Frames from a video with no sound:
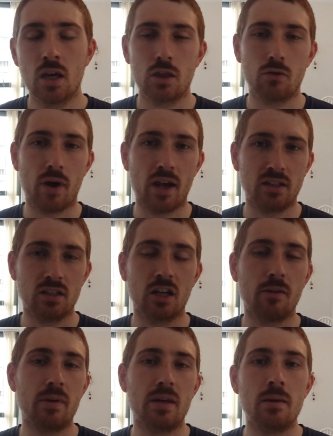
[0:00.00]
The rest is
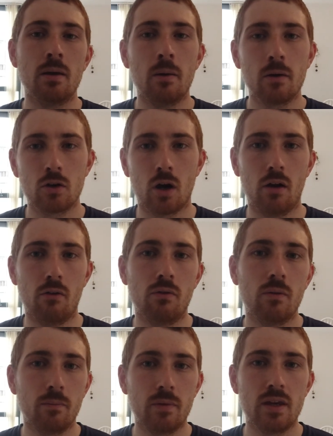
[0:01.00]
going to be kind of
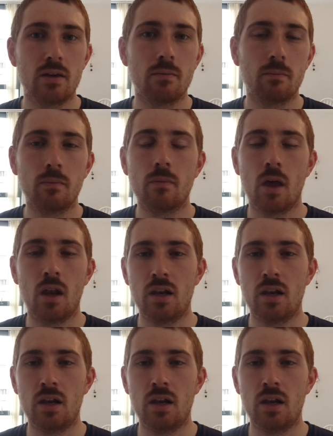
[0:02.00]
at